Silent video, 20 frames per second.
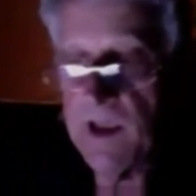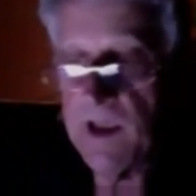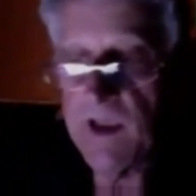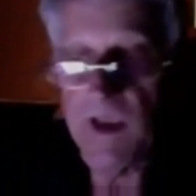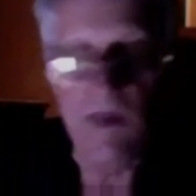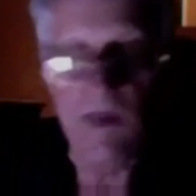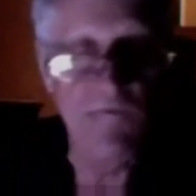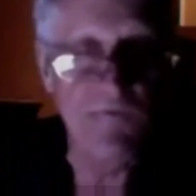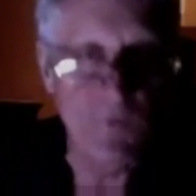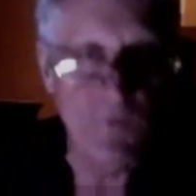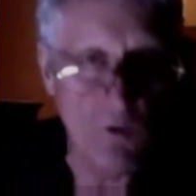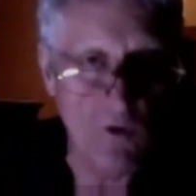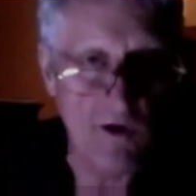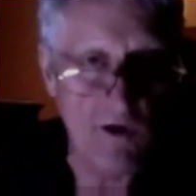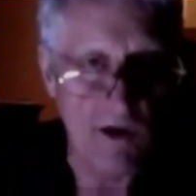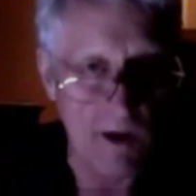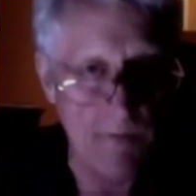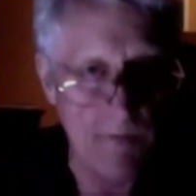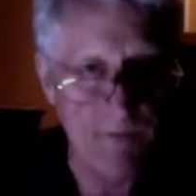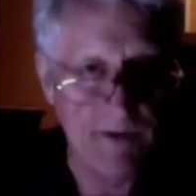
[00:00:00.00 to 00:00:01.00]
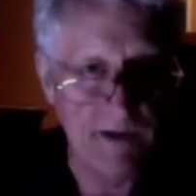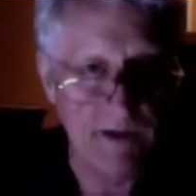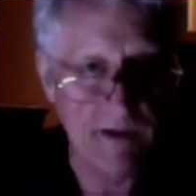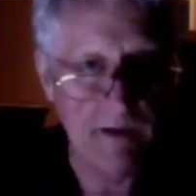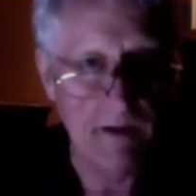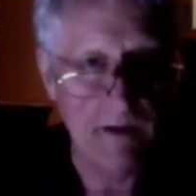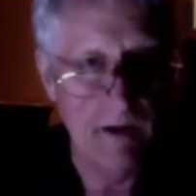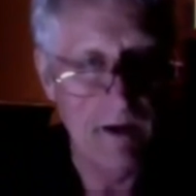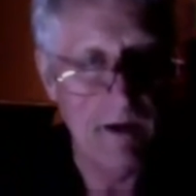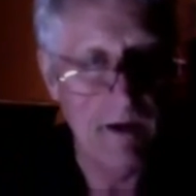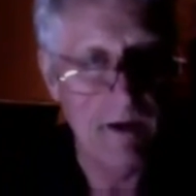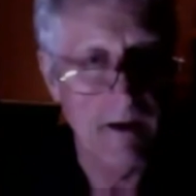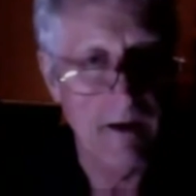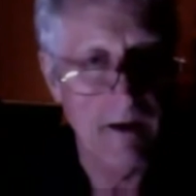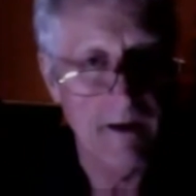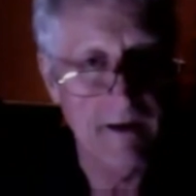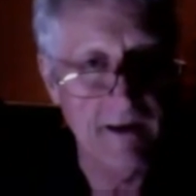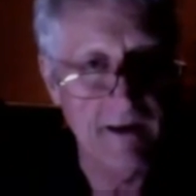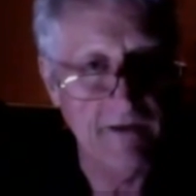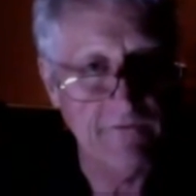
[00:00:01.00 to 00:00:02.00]
If your company
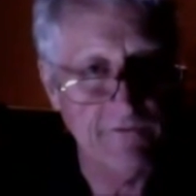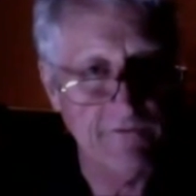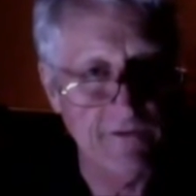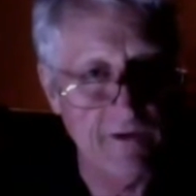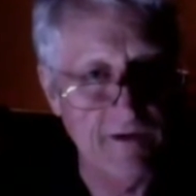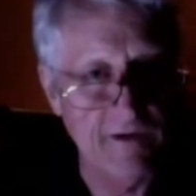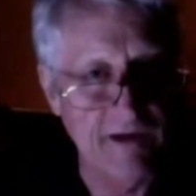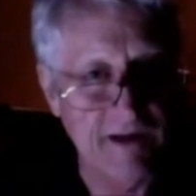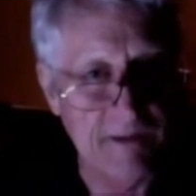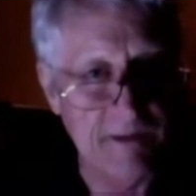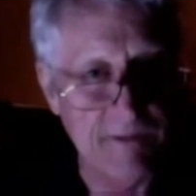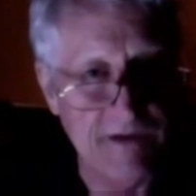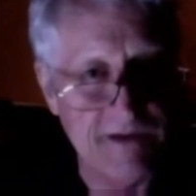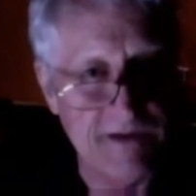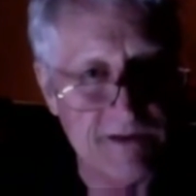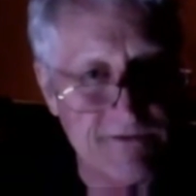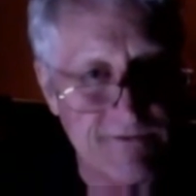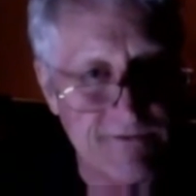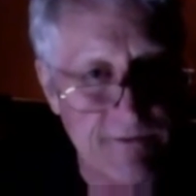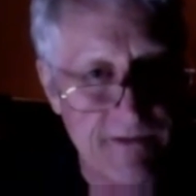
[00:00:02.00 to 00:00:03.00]
gets their databases from